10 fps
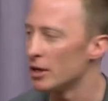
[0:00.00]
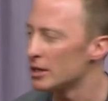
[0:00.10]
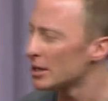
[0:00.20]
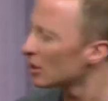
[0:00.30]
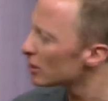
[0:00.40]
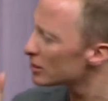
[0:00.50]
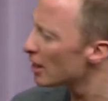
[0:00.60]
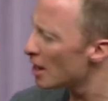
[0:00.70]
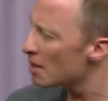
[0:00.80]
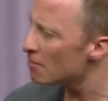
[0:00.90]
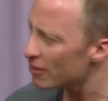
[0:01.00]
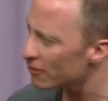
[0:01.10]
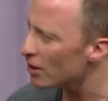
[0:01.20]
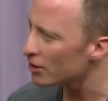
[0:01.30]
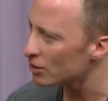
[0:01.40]
And he'd say, because my
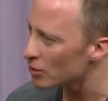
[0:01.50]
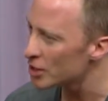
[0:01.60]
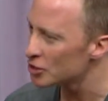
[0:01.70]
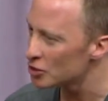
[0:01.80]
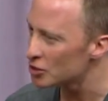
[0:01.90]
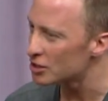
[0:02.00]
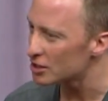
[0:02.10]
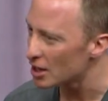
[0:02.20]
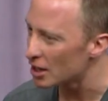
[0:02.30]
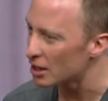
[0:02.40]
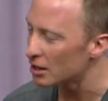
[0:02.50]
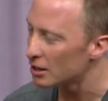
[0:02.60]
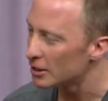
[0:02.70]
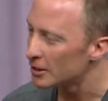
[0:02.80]
father always used to say,